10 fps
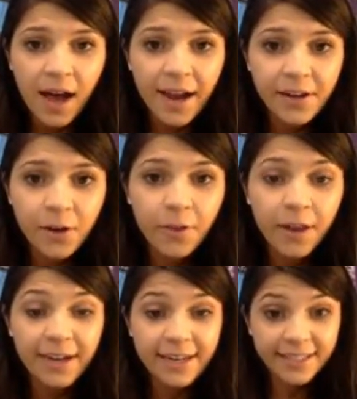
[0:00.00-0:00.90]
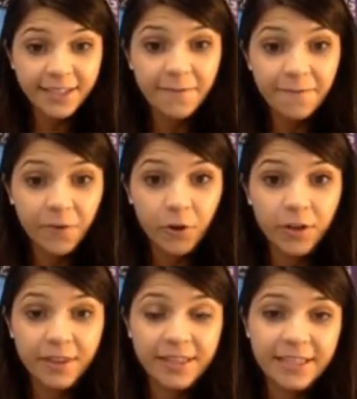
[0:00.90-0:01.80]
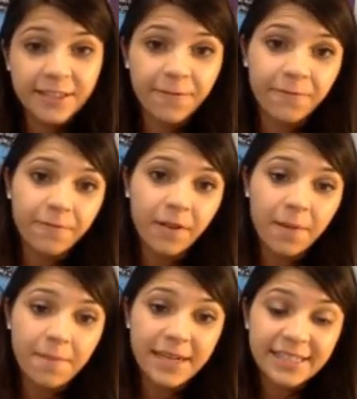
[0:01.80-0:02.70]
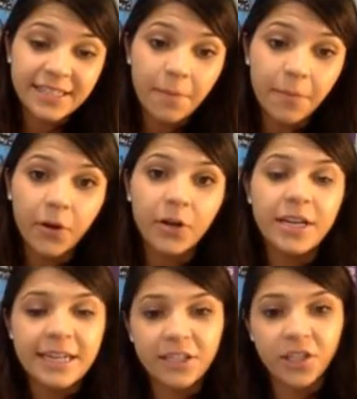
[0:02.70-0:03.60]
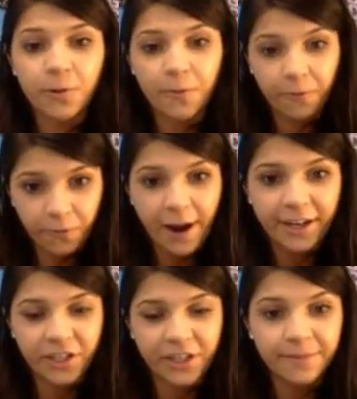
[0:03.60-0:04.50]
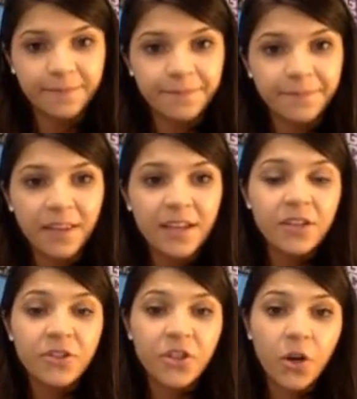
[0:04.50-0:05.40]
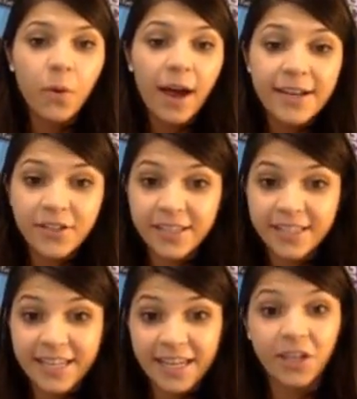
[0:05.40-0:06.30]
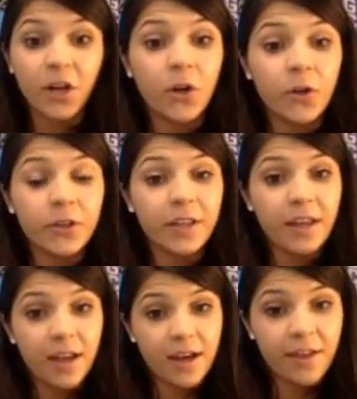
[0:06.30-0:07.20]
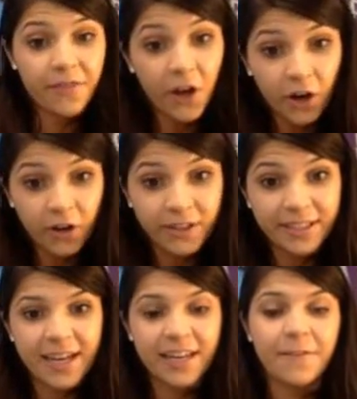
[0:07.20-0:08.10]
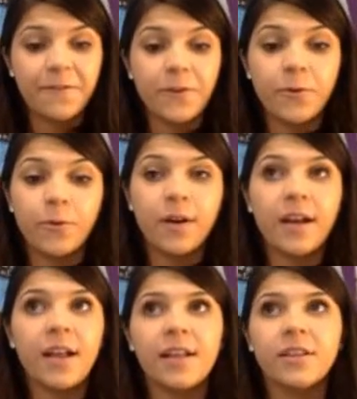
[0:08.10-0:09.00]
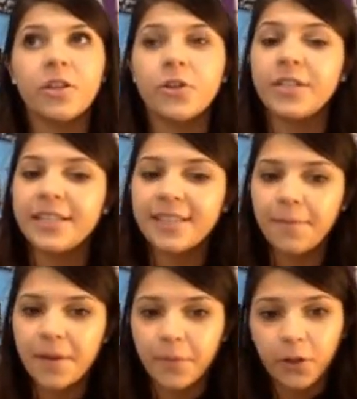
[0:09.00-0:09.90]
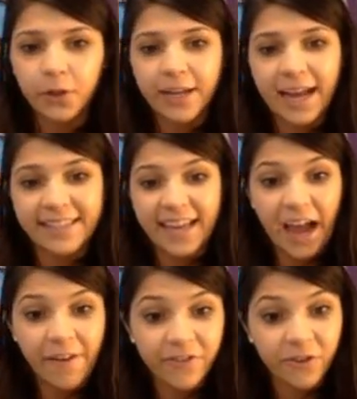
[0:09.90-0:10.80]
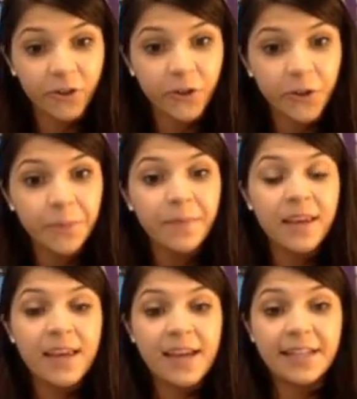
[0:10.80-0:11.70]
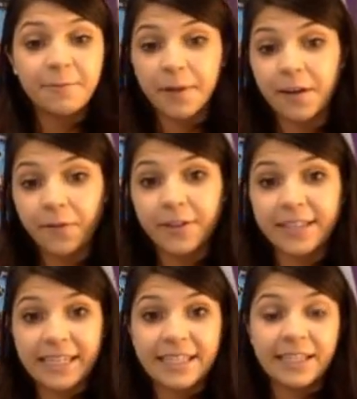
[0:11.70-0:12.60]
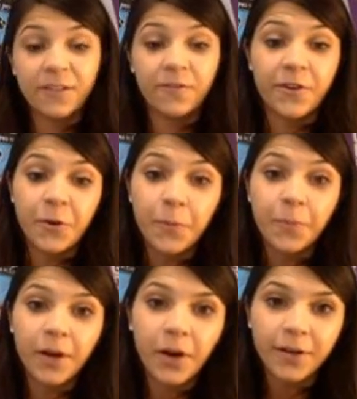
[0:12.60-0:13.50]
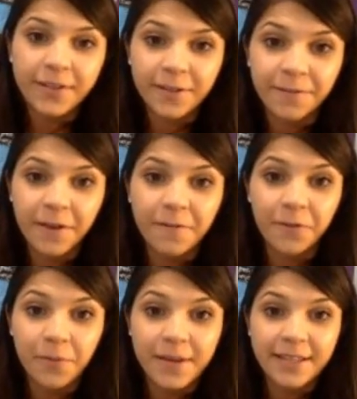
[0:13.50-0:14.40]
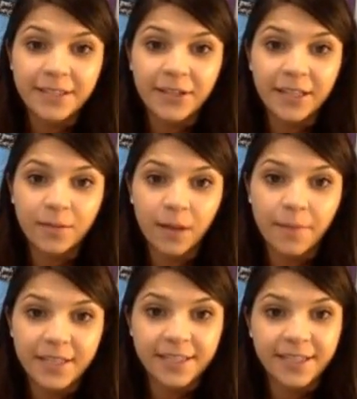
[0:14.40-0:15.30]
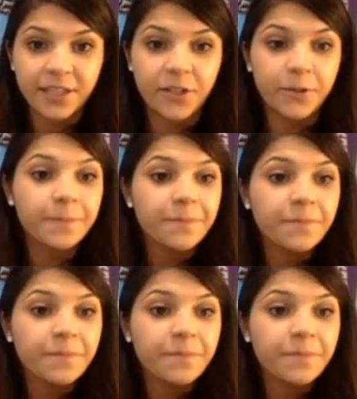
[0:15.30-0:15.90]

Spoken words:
I know that I need to convert this mixed number into a fraction. So I did this thing called the heart. And if you learned it, some people learned it as a half circle. It's whatever is easiest for you. But hearts are fun for me, so that's what I'm going to stick to.